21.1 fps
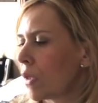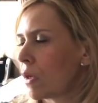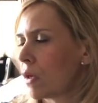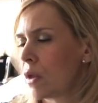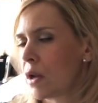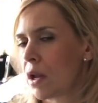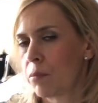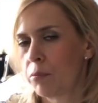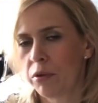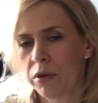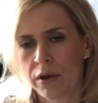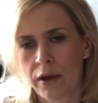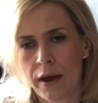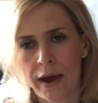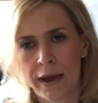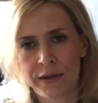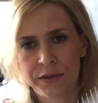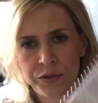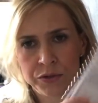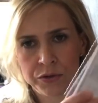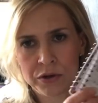And I put
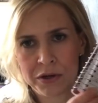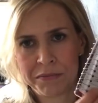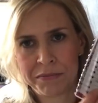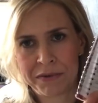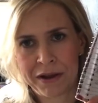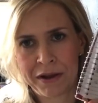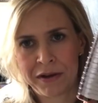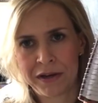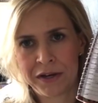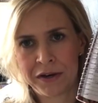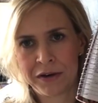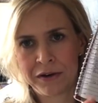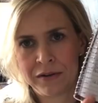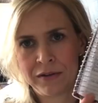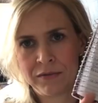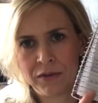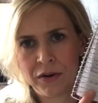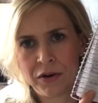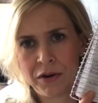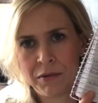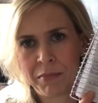ice cream down here at the
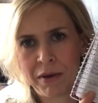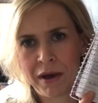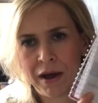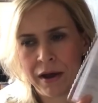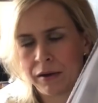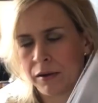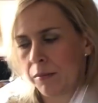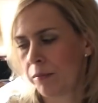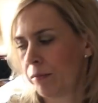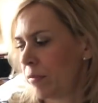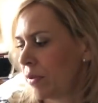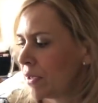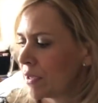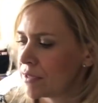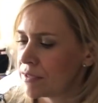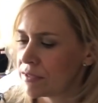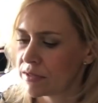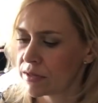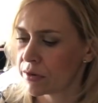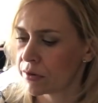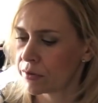very bottom
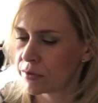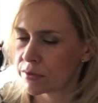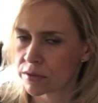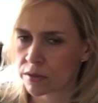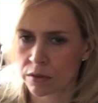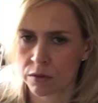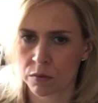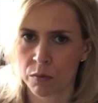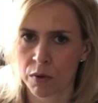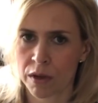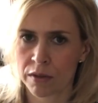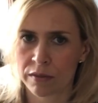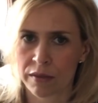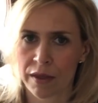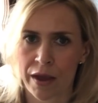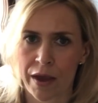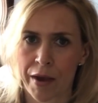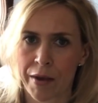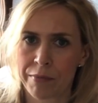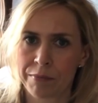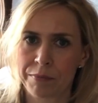because Daryl's going to want
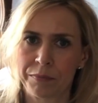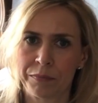that.